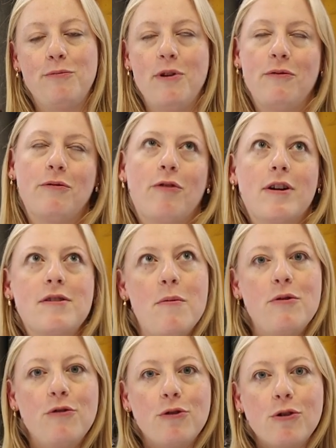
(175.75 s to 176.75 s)
if for
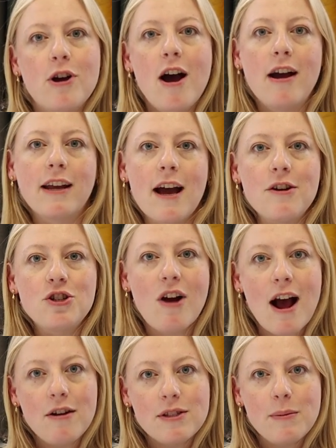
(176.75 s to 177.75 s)
example, if you're cutting out a
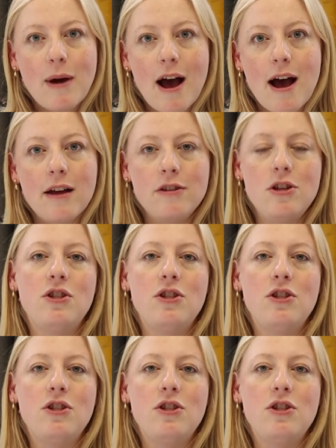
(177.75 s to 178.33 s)
trouser pan,